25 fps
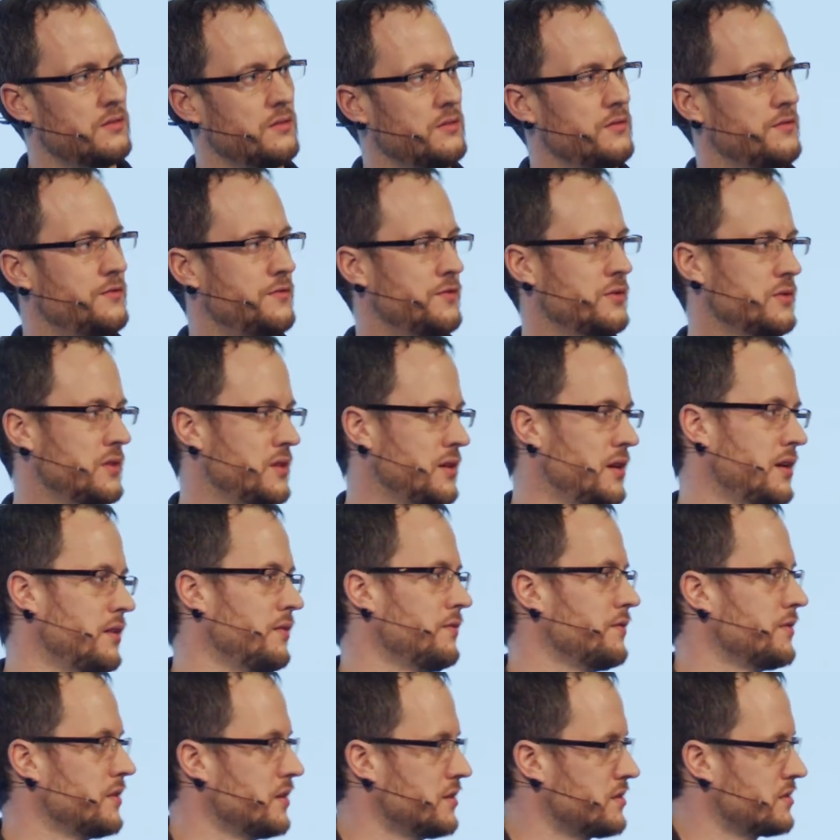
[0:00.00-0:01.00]
for the
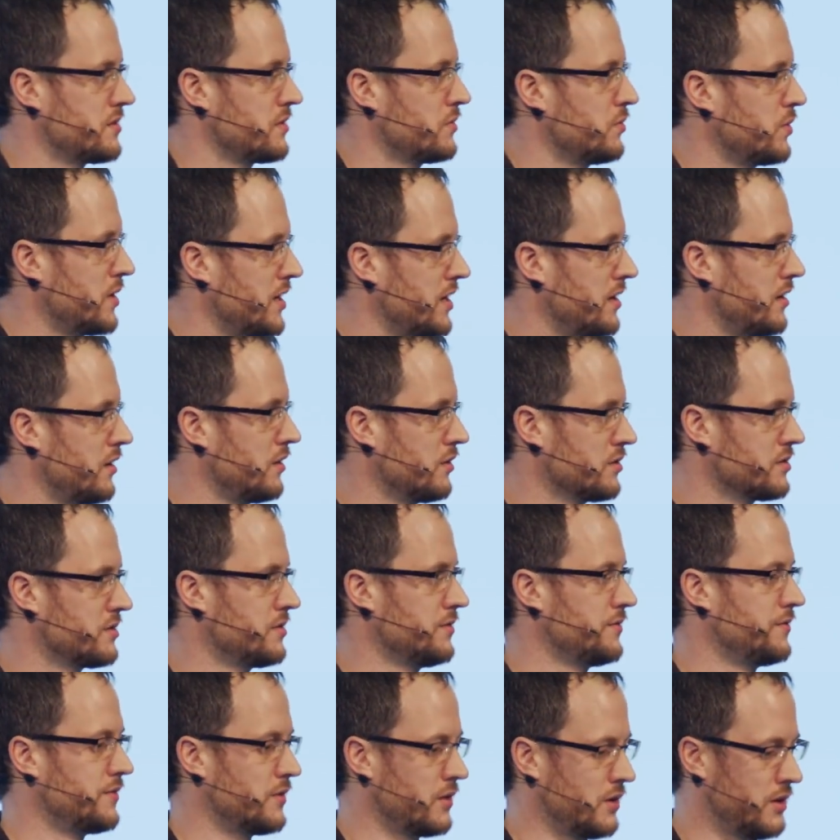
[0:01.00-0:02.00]
inverse square loss
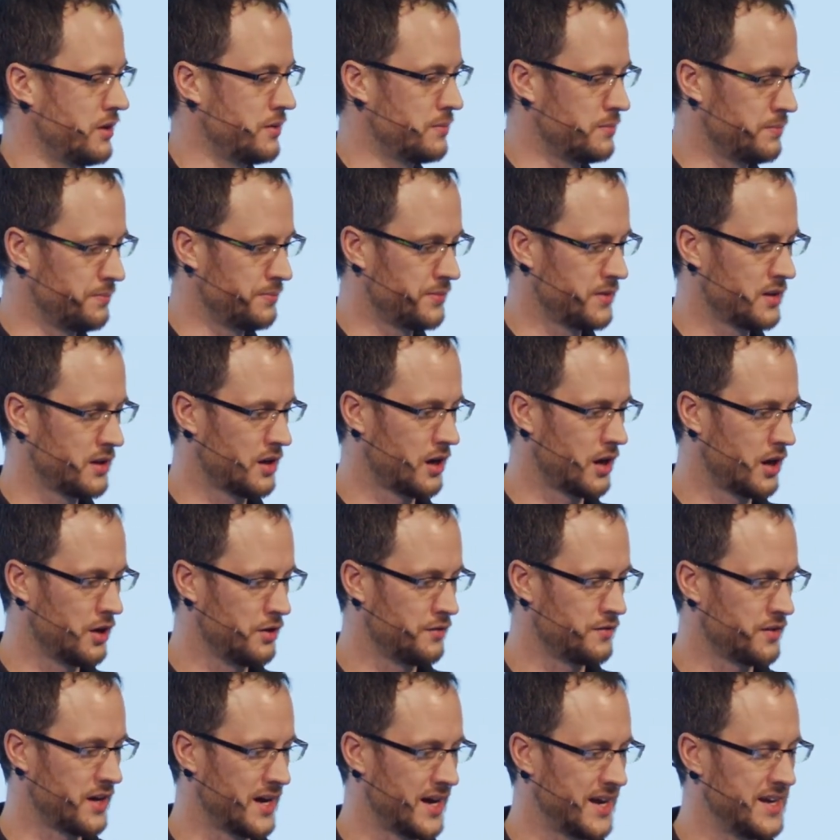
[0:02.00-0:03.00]
of volume
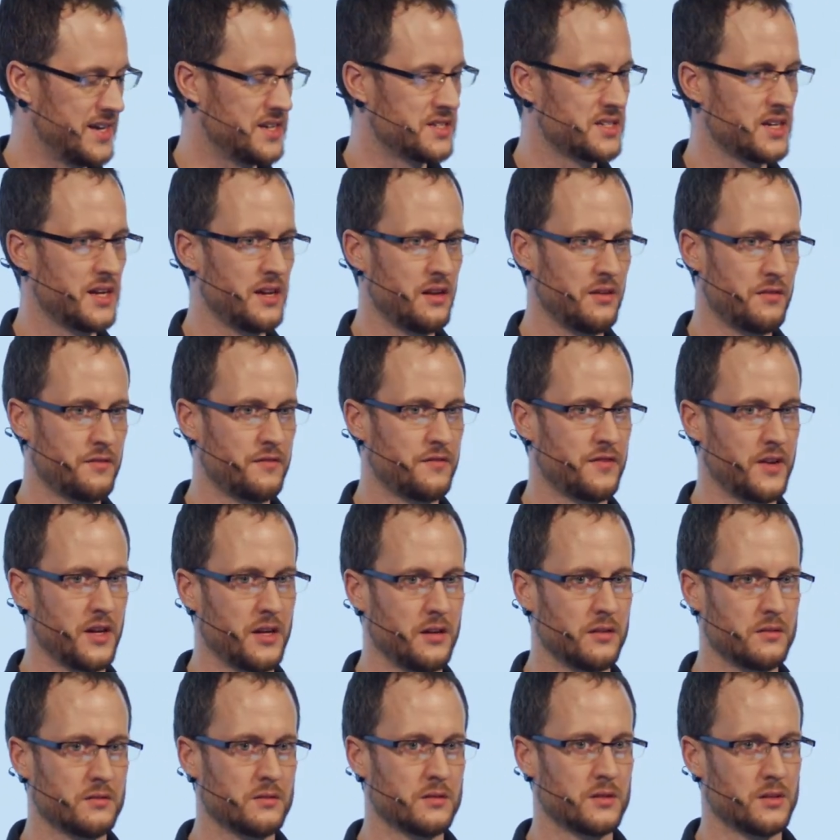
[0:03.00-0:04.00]
over 18 feet.
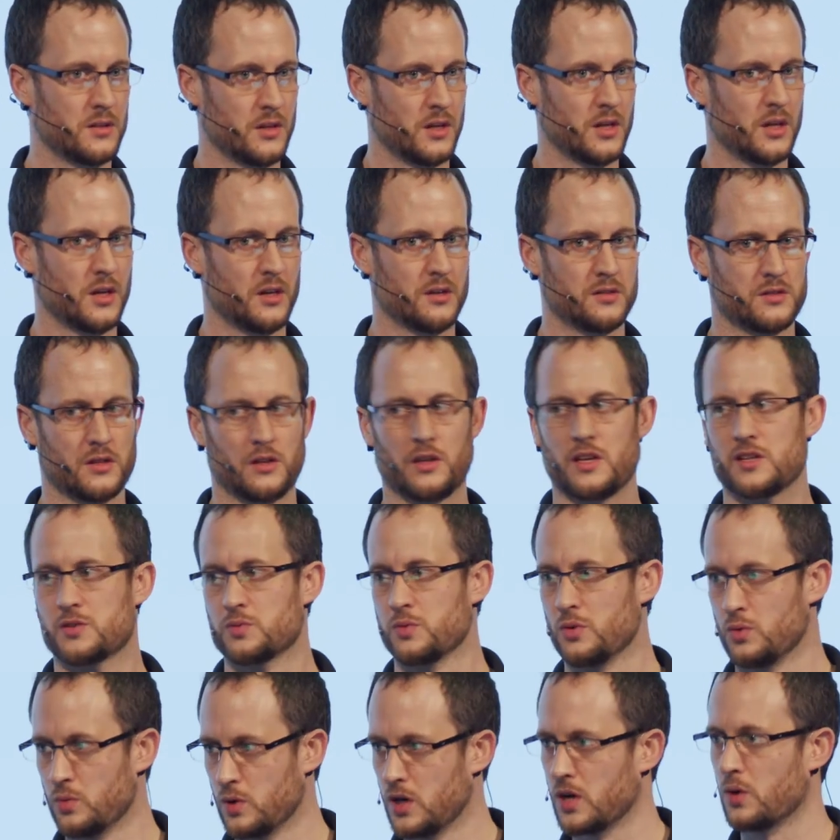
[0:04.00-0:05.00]
So this
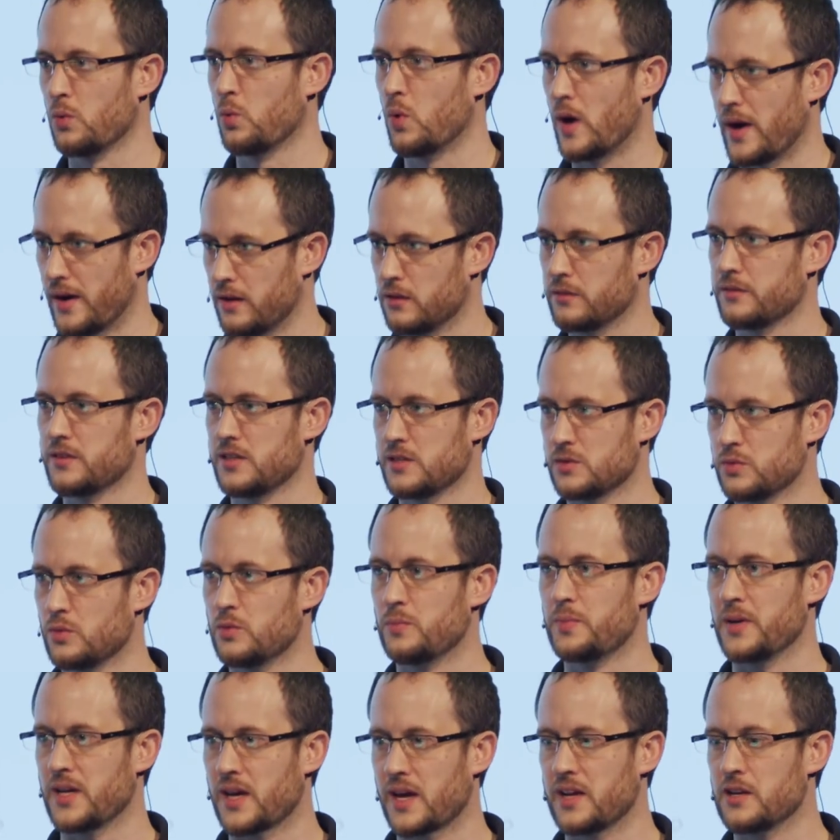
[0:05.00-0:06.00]
will work well. This will
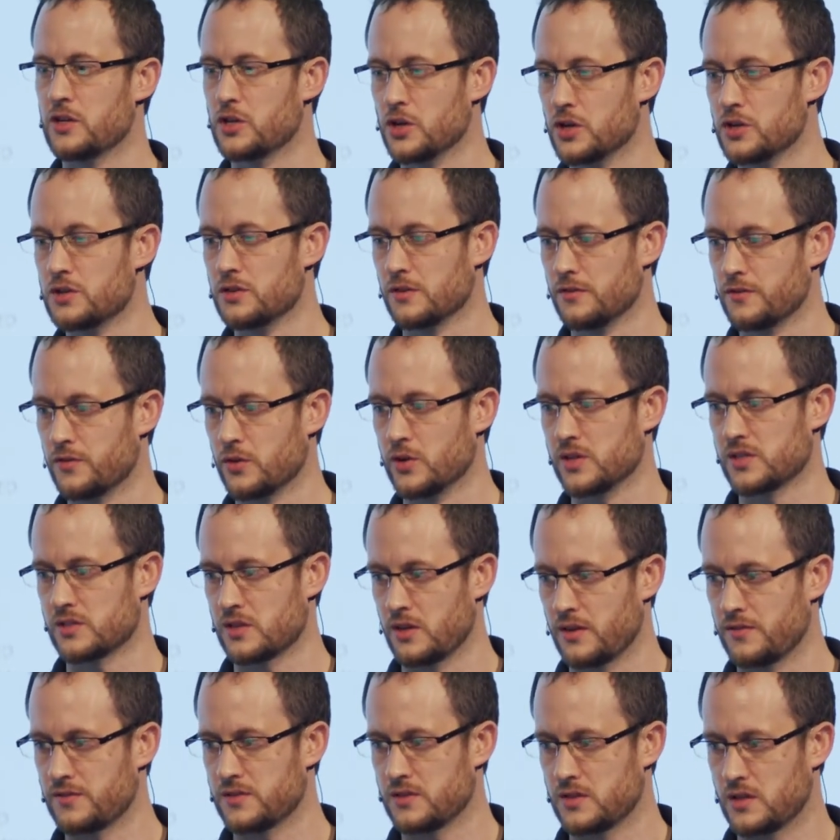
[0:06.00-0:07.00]
be a good voice
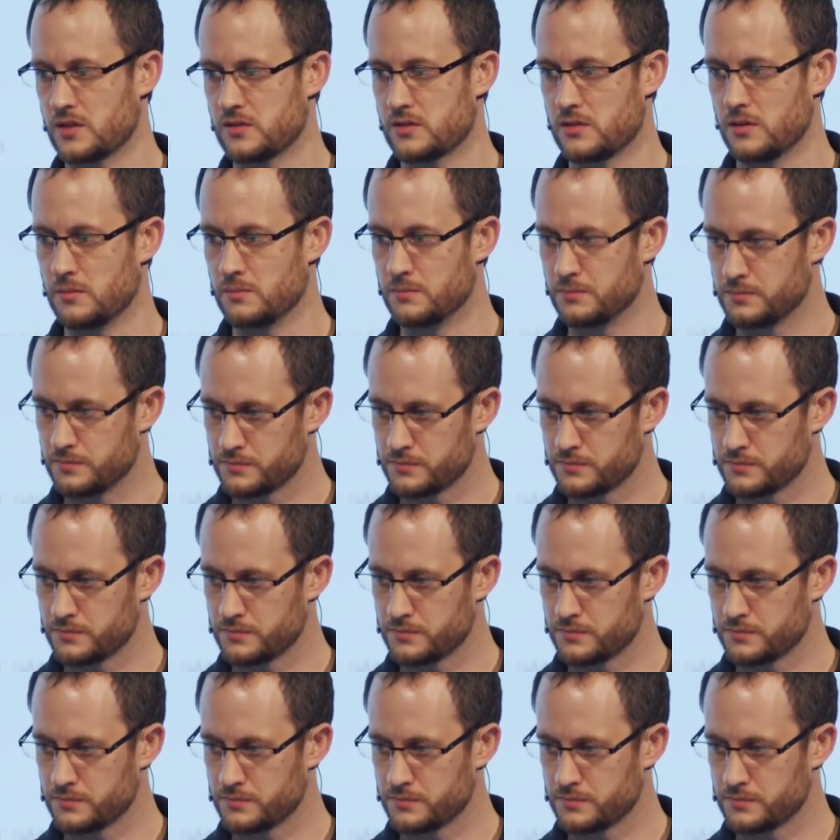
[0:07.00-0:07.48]
lift system.